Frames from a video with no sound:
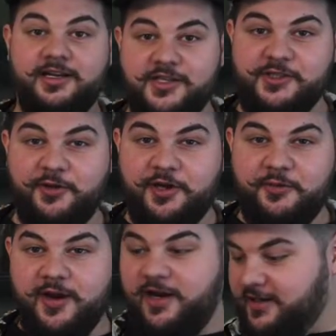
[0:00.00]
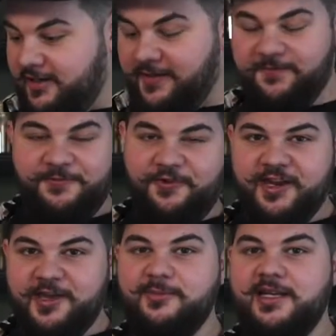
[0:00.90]
So here we are, a
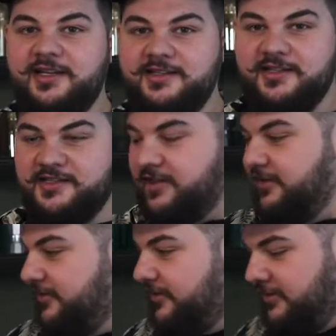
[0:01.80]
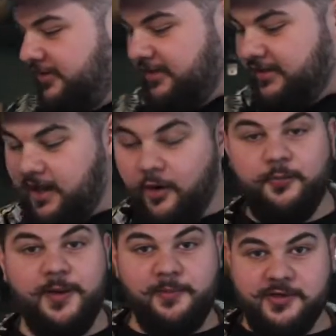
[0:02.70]
freaking million years later. Our
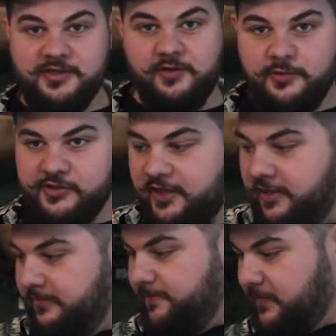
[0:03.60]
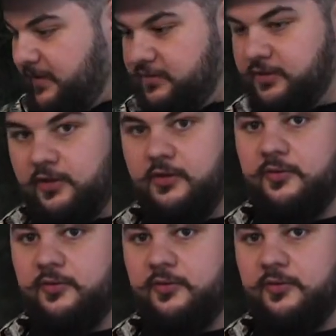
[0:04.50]
peppers are almost done. So